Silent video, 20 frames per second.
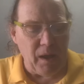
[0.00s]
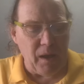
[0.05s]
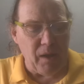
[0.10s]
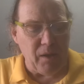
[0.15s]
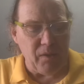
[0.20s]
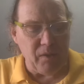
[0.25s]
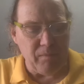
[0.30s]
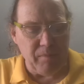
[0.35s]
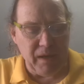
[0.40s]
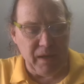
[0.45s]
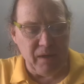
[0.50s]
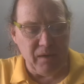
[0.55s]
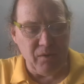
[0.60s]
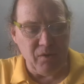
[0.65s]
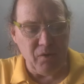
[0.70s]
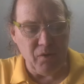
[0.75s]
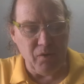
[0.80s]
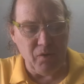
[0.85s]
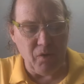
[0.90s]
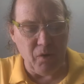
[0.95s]
The man
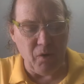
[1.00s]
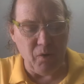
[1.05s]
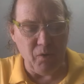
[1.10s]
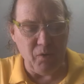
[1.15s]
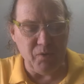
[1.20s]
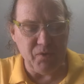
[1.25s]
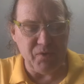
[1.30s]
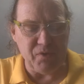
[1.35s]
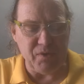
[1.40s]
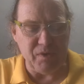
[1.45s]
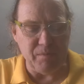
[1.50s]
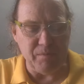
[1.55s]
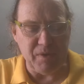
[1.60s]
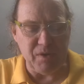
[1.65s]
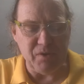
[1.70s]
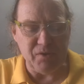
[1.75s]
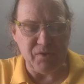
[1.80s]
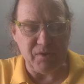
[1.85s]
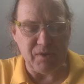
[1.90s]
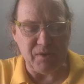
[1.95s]
who holds the
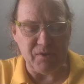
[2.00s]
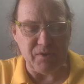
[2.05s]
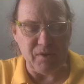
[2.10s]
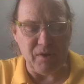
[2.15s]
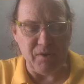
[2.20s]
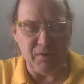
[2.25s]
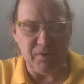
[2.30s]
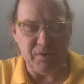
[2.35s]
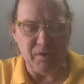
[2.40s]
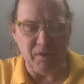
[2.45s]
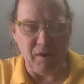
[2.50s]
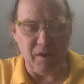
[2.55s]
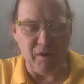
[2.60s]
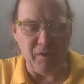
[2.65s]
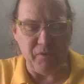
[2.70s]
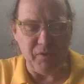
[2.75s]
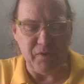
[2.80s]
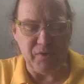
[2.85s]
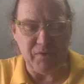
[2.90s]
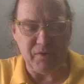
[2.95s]
most exalted
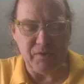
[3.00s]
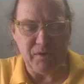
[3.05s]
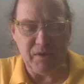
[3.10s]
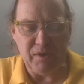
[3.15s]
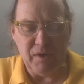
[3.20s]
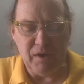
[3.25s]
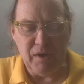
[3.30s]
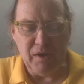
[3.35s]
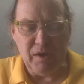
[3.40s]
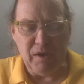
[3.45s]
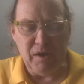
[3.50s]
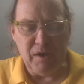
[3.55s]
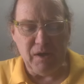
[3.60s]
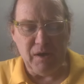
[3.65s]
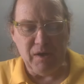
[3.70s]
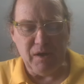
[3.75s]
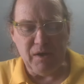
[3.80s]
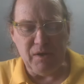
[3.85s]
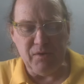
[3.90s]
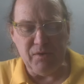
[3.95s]
office
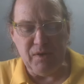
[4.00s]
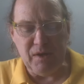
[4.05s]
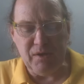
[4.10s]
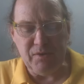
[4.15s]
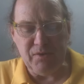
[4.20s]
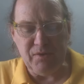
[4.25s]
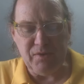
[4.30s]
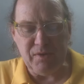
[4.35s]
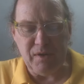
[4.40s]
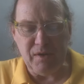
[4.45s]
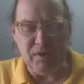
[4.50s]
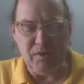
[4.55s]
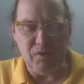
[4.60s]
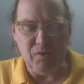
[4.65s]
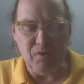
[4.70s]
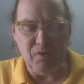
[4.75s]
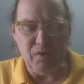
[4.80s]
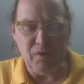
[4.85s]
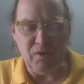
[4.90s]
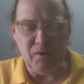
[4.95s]
does
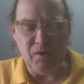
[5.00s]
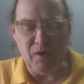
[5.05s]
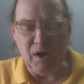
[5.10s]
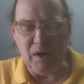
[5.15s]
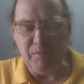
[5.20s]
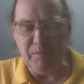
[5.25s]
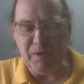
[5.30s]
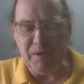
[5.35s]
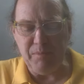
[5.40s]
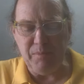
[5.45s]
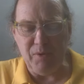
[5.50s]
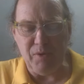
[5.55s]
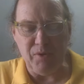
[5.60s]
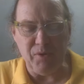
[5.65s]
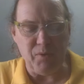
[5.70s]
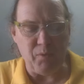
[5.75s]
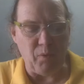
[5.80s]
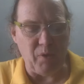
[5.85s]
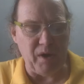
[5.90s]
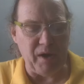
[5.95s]
so not by
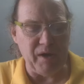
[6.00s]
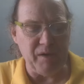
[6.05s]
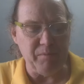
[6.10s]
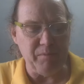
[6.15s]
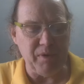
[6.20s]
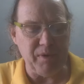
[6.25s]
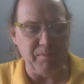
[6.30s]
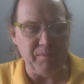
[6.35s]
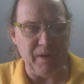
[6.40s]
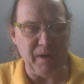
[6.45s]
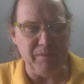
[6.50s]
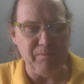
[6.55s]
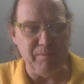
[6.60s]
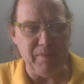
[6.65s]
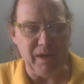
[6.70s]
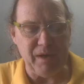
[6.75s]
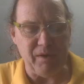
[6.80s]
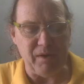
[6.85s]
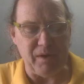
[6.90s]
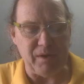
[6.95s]
birthright, but by
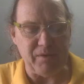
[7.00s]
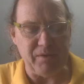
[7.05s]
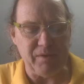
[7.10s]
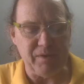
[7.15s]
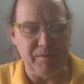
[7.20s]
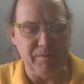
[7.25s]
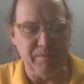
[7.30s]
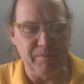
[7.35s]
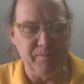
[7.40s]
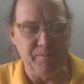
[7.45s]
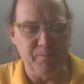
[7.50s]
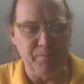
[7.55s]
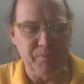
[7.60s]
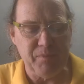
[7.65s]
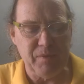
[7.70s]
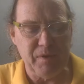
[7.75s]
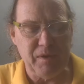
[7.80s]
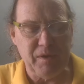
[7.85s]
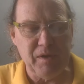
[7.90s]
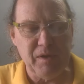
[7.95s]
merit.
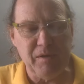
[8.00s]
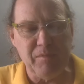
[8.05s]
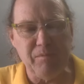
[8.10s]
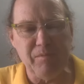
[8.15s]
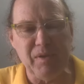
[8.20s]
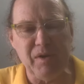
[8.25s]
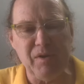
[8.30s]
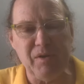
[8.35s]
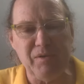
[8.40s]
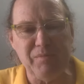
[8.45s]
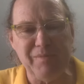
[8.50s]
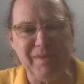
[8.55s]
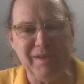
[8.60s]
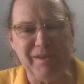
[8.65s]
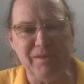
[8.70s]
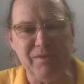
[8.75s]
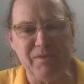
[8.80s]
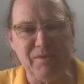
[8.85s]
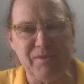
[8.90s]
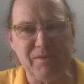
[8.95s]
Merit
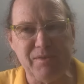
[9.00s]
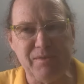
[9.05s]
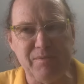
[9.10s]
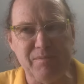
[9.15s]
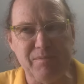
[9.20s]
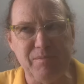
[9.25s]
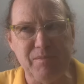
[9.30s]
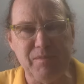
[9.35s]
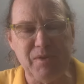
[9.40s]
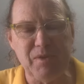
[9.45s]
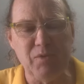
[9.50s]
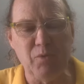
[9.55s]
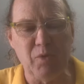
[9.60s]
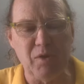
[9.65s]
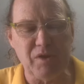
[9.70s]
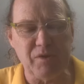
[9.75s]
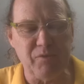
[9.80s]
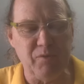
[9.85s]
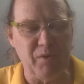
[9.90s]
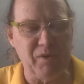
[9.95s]
means you
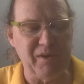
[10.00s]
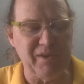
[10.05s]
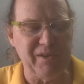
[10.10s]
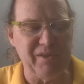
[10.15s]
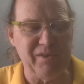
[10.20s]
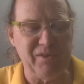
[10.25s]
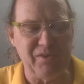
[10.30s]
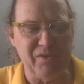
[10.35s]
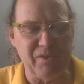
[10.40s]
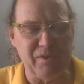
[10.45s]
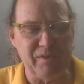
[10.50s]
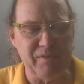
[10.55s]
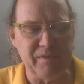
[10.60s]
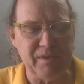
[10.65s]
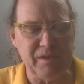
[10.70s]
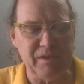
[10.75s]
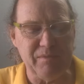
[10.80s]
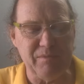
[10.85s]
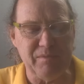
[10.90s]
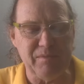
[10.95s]
worked for it, you deserved
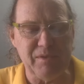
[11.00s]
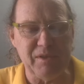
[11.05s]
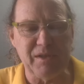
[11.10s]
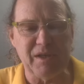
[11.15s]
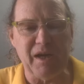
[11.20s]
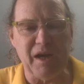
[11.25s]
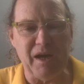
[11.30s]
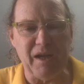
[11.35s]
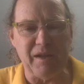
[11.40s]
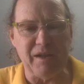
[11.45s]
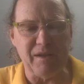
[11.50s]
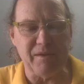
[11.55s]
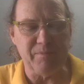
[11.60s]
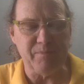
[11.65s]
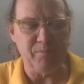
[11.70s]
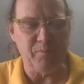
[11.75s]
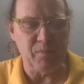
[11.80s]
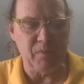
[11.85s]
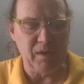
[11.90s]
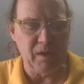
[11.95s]
it, you got it.
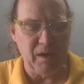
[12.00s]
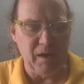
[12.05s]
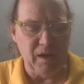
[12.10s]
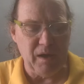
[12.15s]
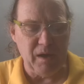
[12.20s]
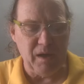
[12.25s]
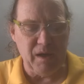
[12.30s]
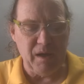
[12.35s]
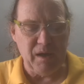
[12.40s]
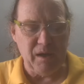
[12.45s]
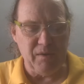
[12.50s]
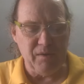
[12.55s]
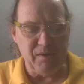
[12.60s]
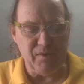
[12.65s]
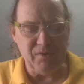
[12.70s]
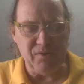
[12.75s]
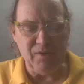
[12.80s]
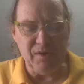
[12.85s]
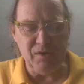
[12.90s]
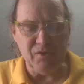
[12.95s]

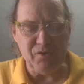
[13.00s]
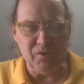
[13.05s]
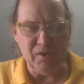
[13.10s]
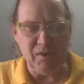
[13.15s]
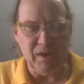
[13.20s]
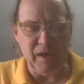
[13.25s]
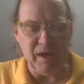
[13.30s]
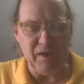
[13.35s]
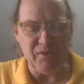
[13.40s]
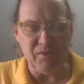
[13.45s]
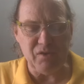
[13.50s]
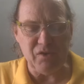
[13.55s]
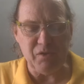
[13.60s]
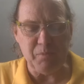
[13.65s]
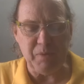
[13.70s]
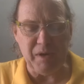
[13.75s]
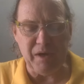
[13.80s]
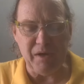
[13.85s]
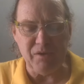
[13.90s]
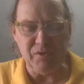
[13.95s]
This notion has
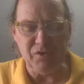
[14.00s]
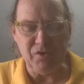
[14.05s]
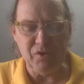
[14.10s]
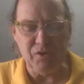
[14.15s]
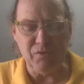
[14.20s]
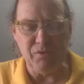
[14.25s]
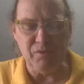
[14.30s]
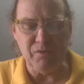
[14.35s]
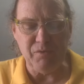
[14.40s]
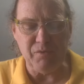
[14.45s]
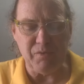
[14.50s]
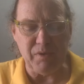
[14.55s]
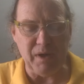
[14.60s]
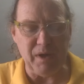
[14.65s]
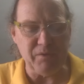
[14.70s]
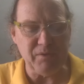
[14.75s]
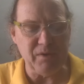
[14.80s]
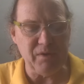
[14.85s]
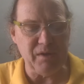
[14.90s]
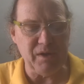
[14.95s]
inspired children
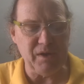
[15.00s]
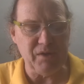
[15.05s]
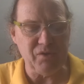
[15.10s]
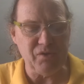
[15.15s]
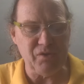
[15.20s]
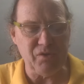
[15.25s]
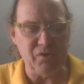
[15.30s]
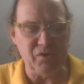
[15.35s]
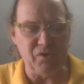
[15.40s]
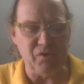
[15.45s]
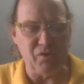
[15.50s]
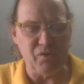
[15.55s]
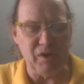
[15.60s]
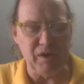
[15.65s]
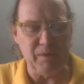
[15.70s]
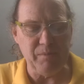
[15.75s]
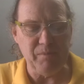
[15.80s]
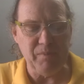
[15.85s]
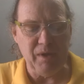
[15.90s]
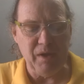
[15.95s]
throughout the nation to
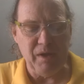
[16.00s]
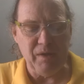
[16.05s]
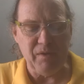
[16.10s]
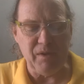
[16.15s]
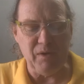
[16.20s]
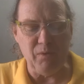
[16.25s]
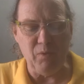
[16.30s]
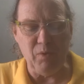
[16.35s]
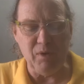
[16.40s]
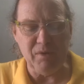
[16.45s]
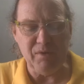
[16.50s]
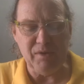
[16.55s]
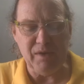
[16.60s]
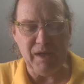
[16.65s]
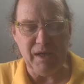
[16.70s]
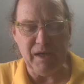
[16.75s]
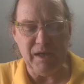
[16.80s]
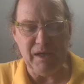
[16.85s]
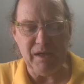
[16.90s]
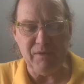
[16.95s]
dream that one
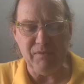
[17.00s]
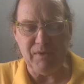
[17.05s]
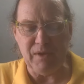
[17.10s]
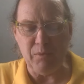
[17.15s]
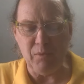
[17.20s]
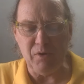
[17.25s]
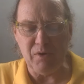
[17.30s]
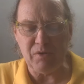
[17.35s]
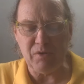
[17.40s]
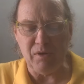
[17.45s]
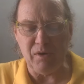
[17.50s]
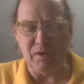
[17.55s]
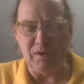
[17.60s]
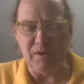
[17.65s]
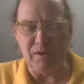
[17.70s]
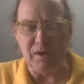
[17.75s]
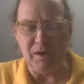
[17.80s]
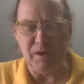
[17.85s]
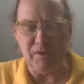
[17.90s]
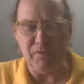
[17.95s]
day, if they worked hard
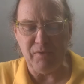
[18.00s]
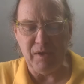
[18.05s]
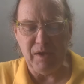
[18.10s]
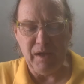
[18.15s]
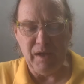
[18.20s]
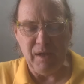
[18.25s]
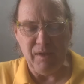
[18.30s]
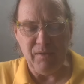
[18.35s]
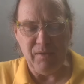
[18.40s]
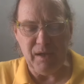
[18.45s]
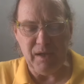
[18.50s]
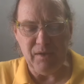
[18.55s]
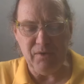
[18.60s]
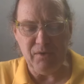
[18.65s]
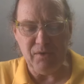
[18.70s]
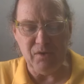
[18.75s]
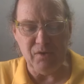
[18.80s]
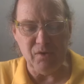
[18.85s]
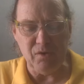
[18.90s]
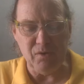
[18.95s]
enough, they
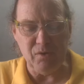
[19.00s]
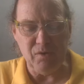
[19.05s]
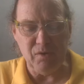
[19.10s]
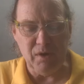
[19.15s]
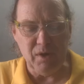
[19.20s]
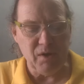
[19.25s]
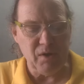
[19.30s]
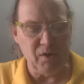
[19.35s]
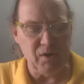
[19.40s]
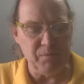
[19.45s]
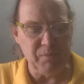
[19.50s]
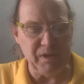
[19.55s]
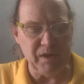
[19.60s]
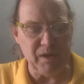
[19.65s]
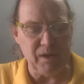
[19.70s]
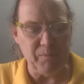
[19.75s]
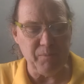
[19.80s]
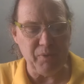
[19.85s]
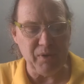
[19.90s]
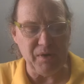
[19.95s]
too could
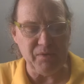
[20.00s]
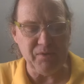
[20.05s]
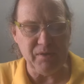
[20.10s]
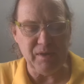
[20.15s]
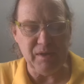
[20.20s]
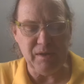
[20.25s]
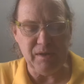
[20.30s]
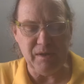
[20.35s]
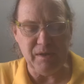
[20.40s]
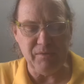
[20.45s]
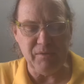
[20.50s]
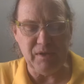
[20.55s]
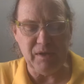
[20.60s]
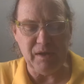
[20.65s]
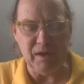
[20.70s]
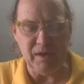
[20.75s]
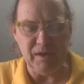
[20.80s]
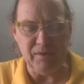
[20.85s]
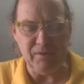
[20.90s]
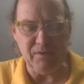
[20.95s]
become President of the
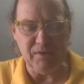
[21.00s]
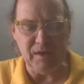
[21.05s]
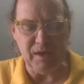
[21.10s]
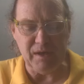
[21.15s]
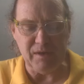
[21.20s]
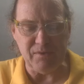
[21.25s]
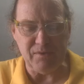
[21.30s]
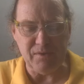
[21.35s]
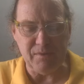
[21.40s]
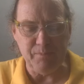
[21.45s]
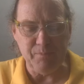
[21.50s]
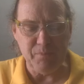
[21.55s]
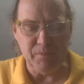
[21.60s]
United States.